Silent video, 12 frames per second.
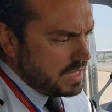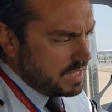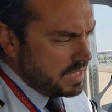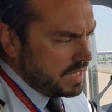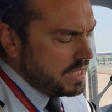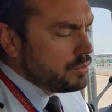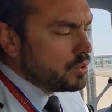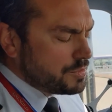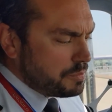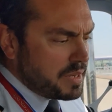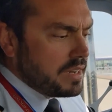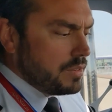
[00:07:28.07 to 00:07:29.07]
uh, it
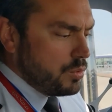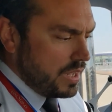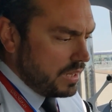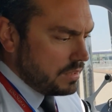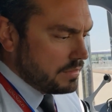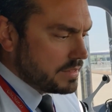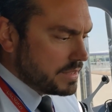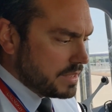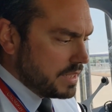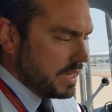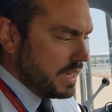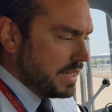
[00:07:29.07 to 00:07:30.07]
works pretty well,
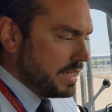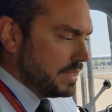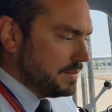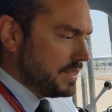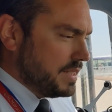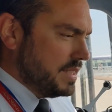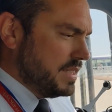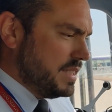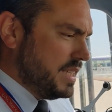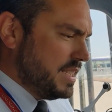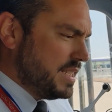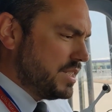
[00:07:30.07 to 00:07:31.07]
and
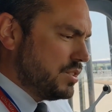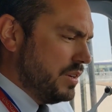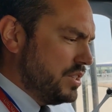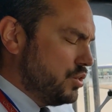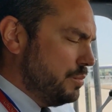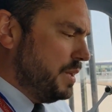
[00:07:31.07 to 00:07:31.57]
this is going to